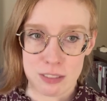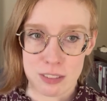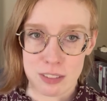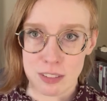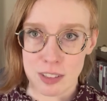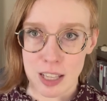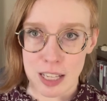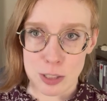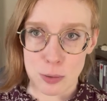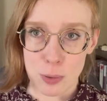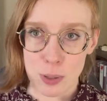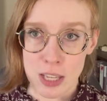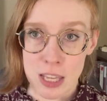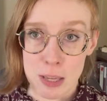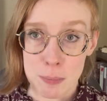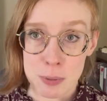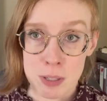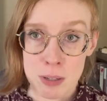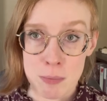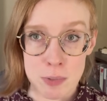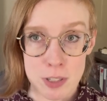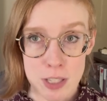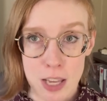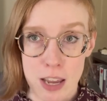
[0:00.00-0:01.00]
That's what keeps
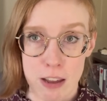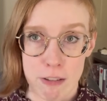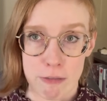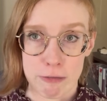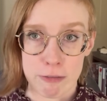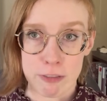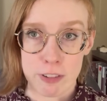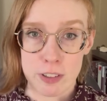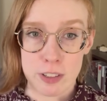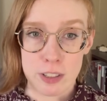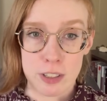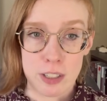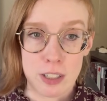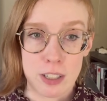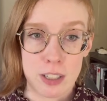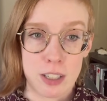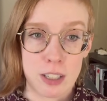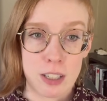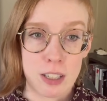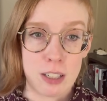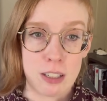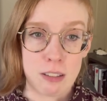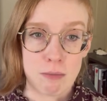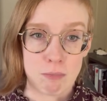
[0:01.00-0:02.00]
them safe.
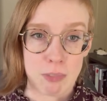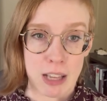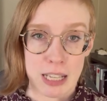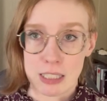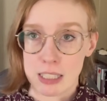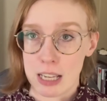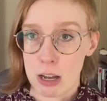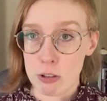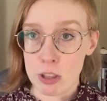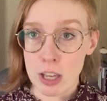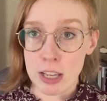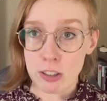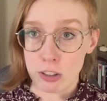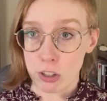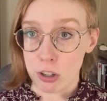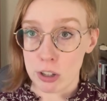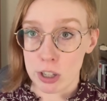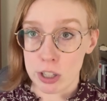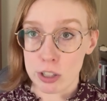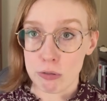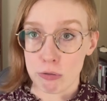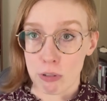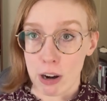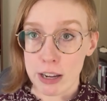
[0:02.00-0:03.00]
That's how they
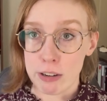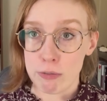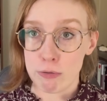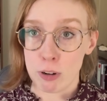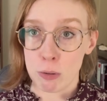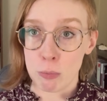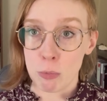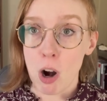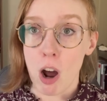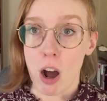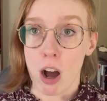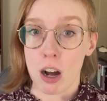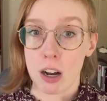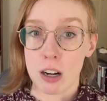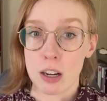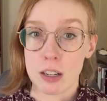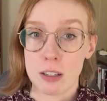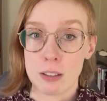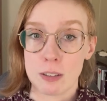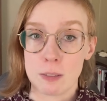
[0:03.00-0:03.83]
learn right from wrong.